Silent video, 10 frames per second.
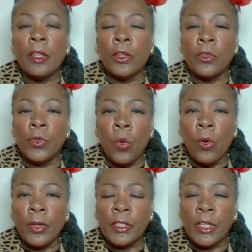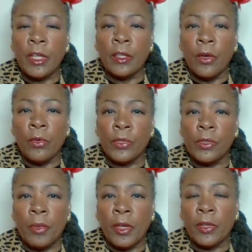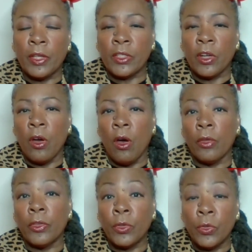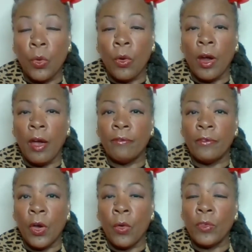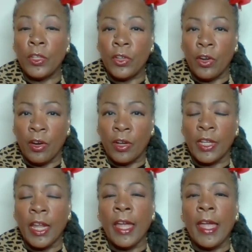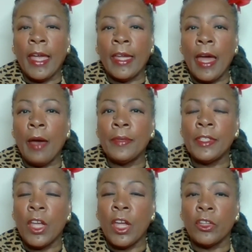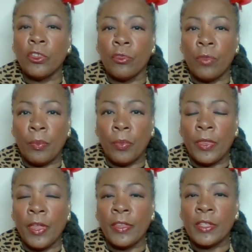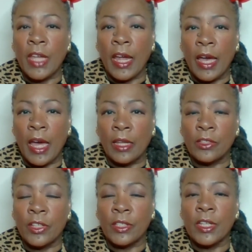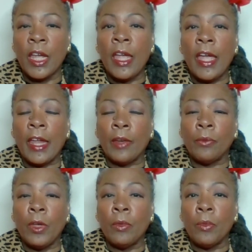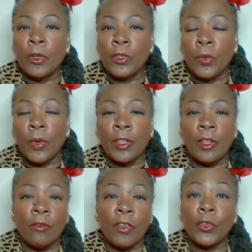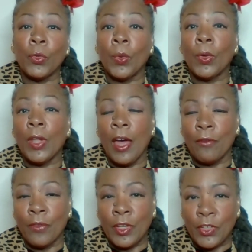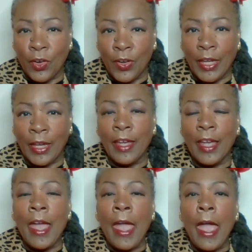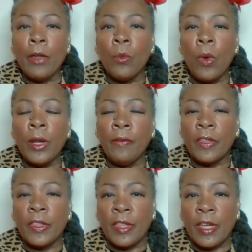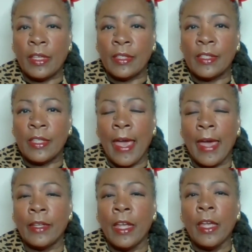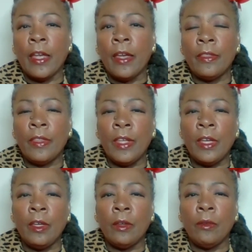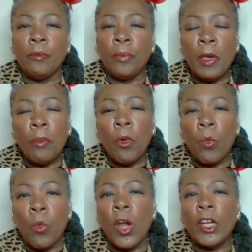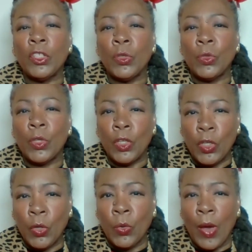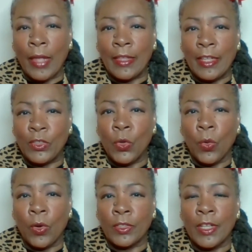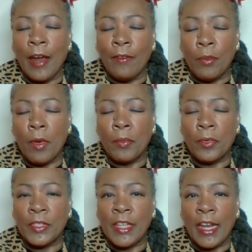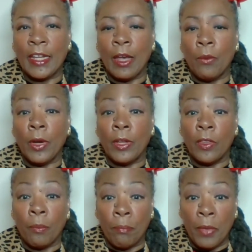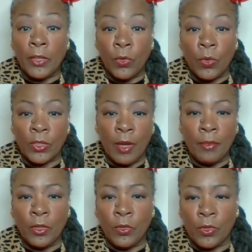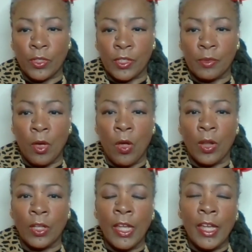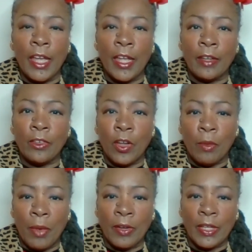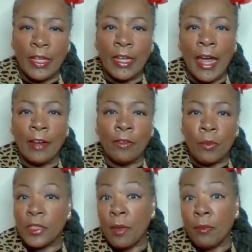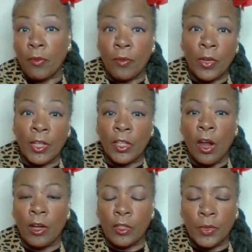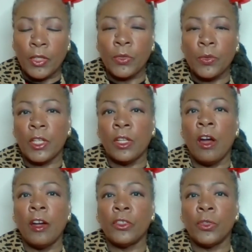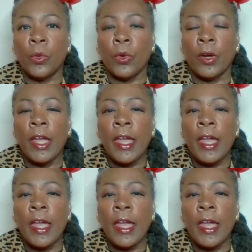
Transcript: The doors in those buildings are called the door of no return. And I was on a trip with other psychologists, and we were doing the ritual of returning. And one of the things that the people wanted you to do at these doors, and I remember standing at one of the big doors. Some of the doors are small and you can barely get out of them, and some are really large. So this was a large door.